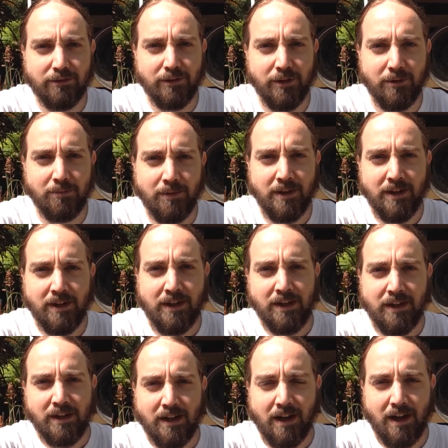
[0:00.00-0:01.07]
film.
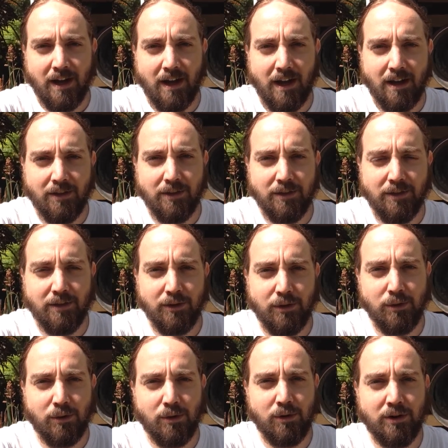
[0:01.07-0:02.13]
The
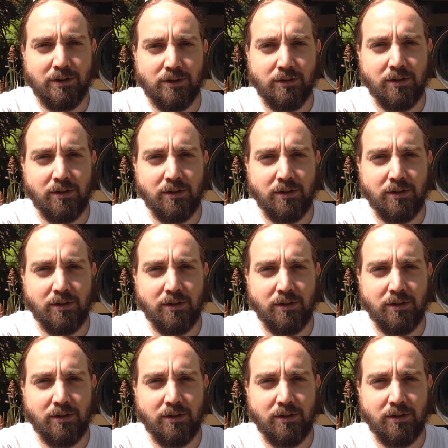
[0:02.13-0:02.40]
gore is